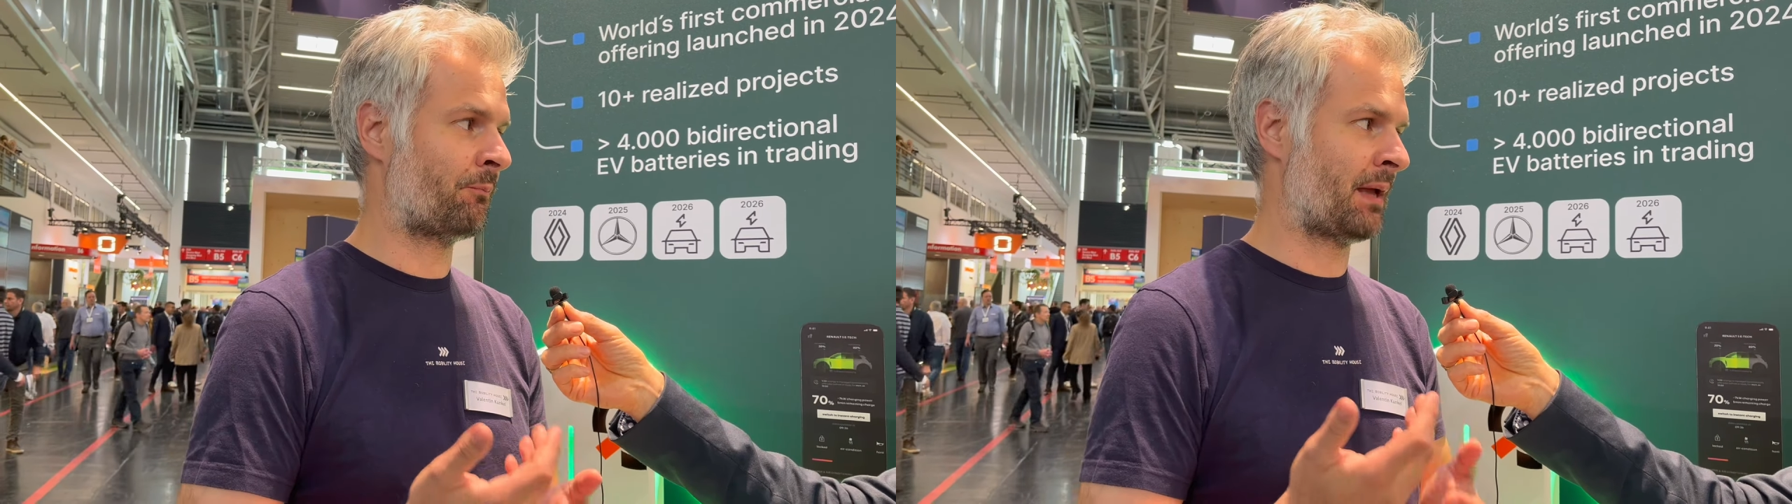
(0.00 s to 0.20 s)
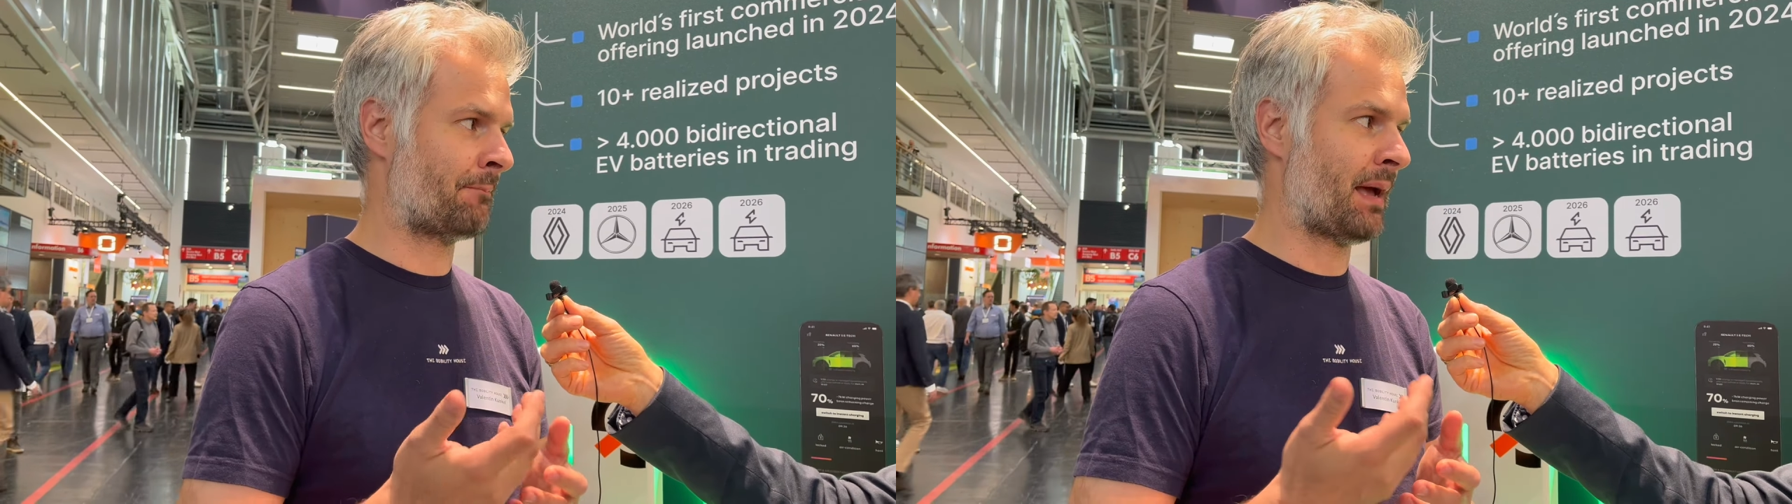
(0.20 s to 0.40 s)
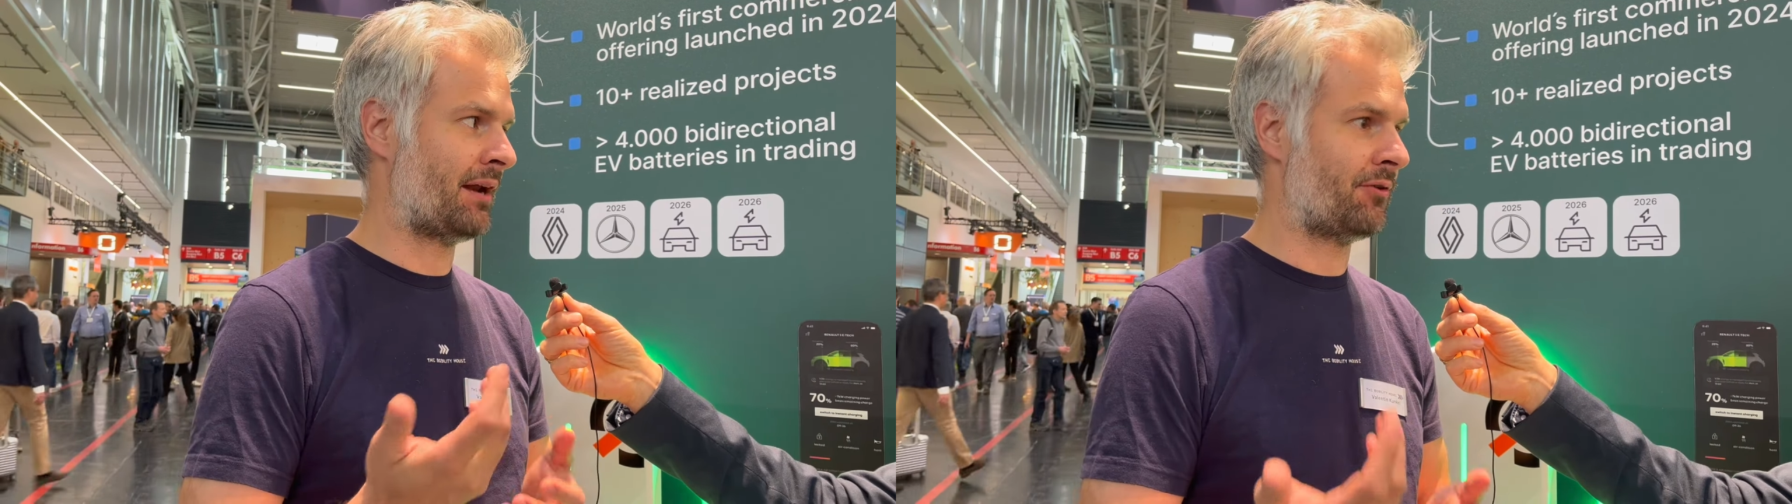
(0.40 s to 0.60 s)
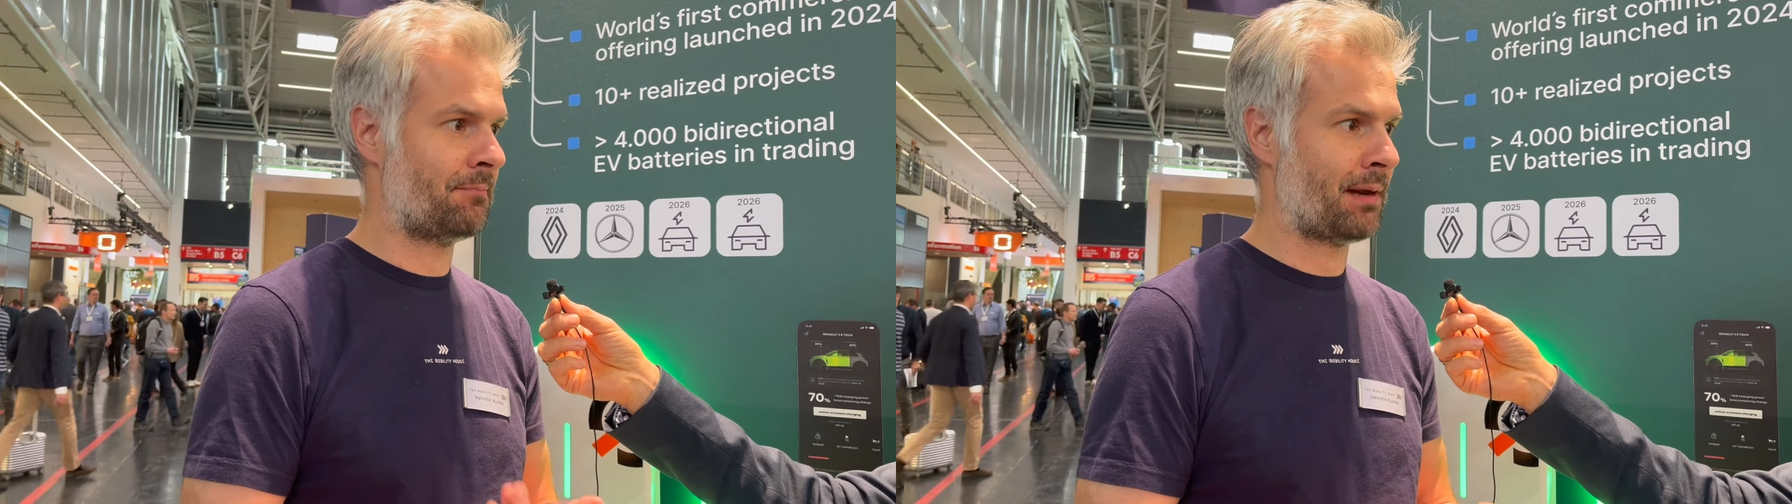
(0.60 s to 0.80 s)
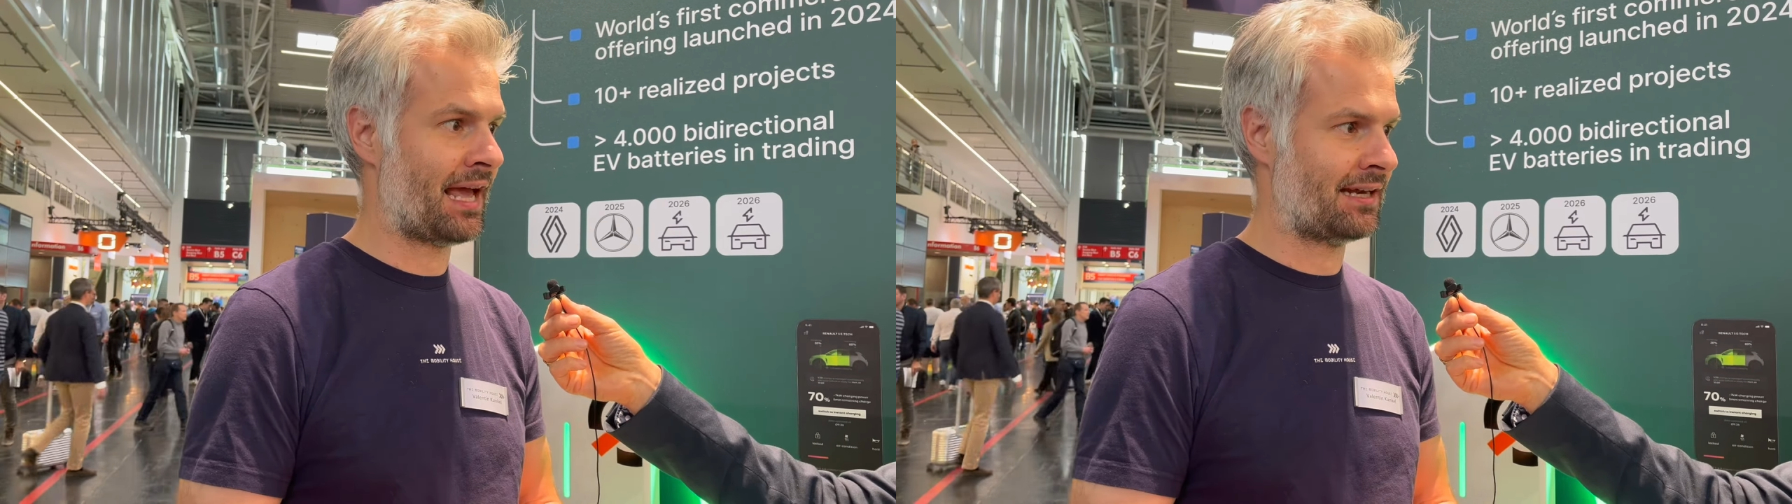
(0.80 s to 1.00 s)
big battery
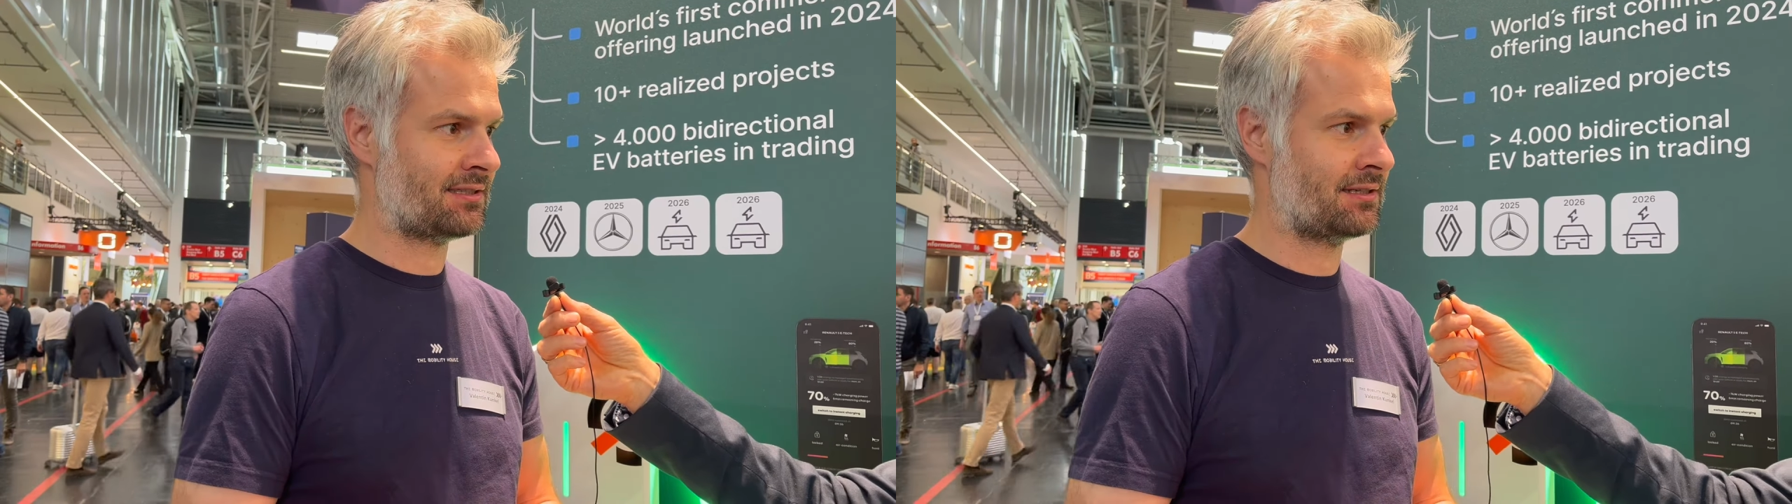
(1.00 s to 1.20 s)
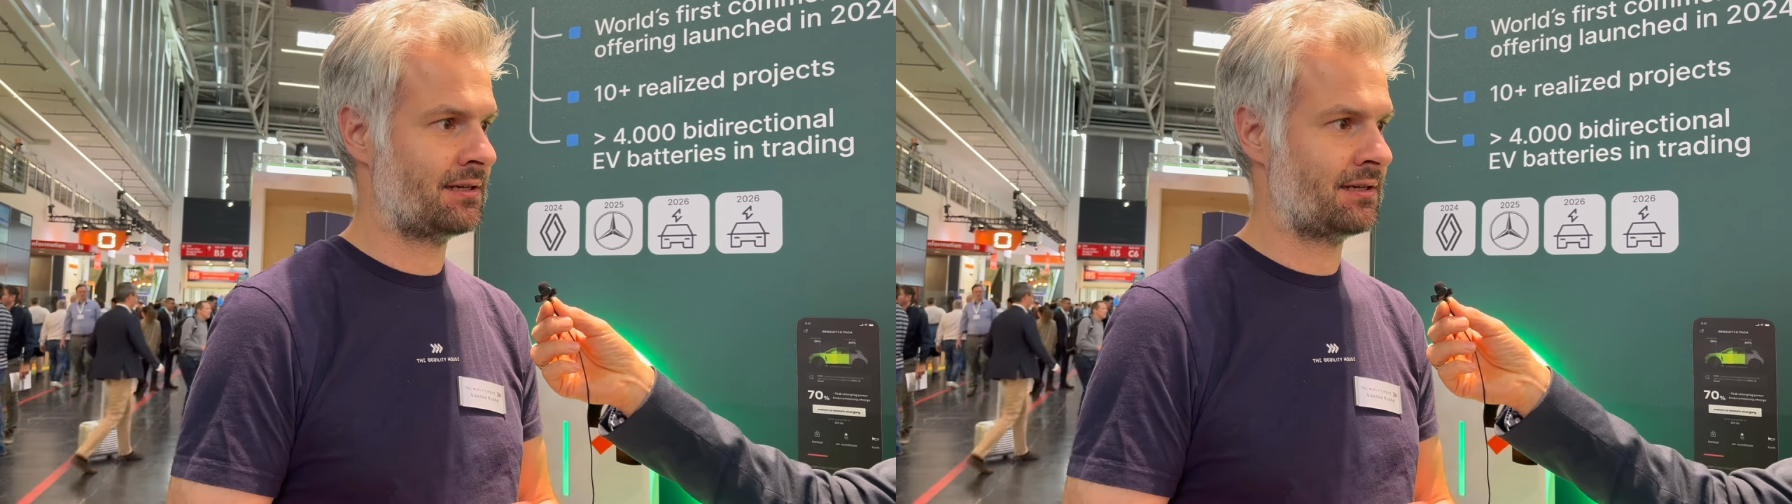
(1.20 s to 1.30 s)
plant.